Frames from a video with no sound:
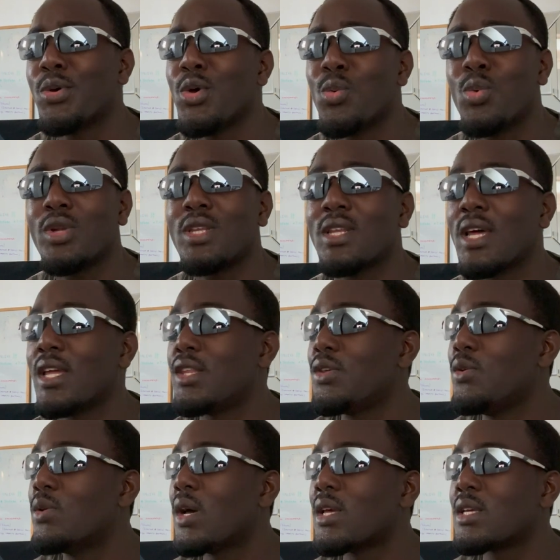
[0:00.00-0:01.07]
What did I
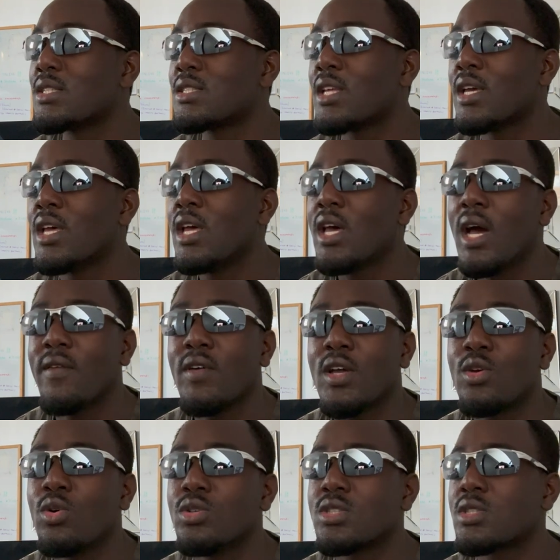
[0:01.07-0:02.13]
do? Like, have I
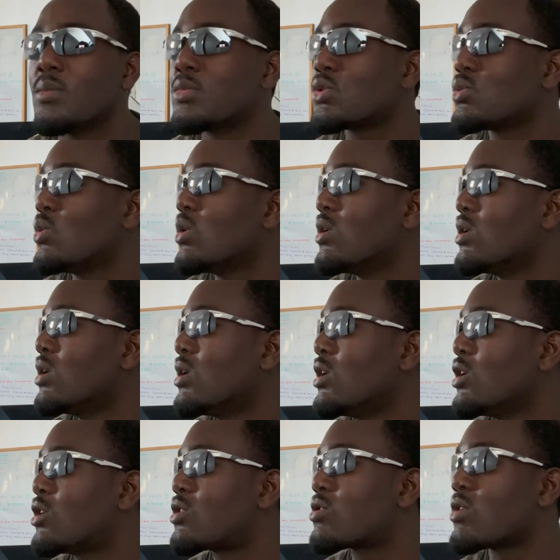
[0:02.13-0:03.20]
got some sort of
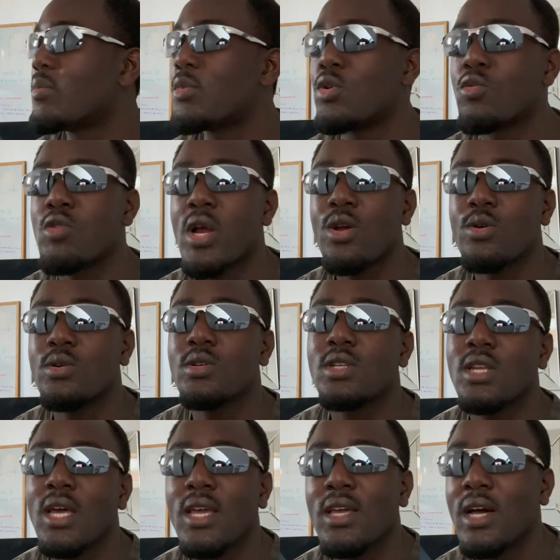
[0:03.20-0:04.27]
criminal record?
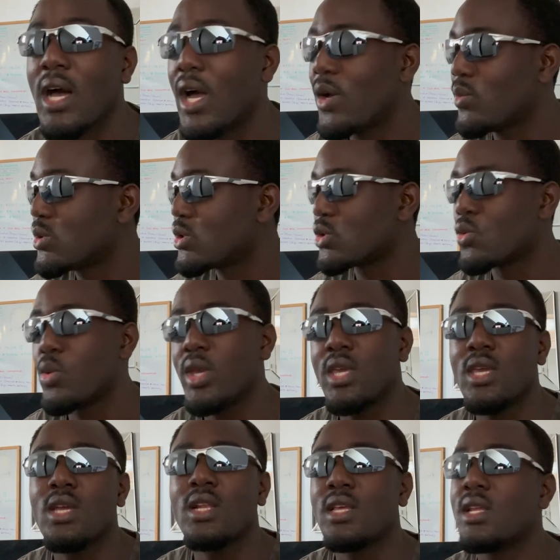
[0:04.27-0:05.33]
Like, I was squeaky
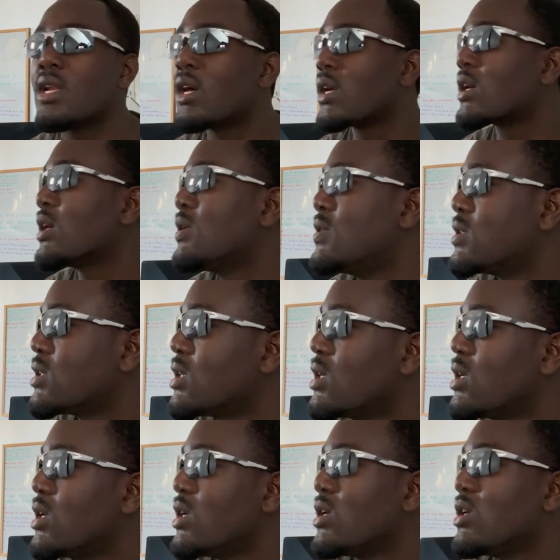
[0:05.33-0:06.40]
clean, like I was,
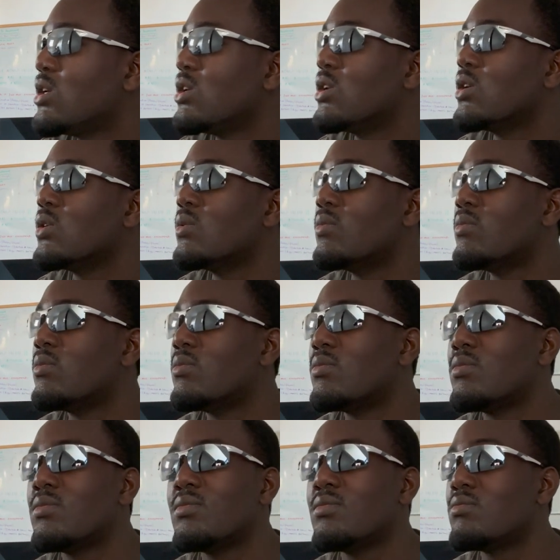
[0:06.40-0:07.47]
you know,
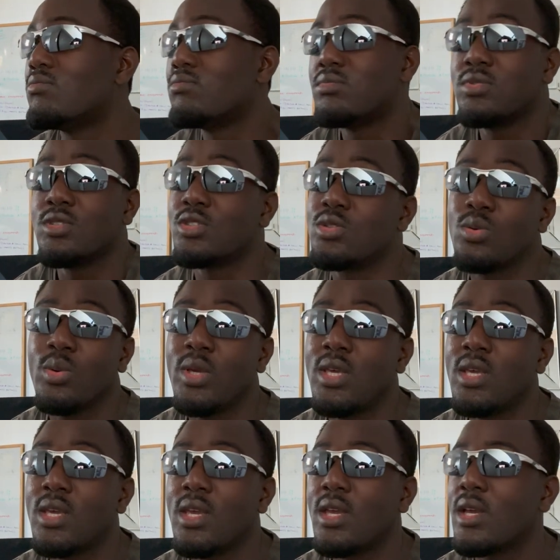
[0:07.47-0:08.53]
just squeaky
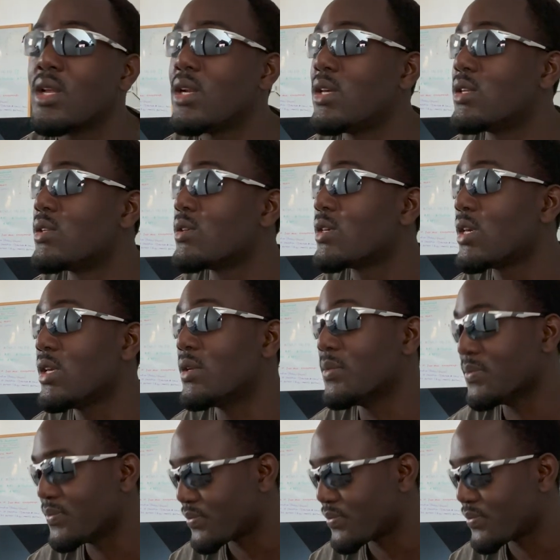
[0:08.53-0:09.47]
clean kid.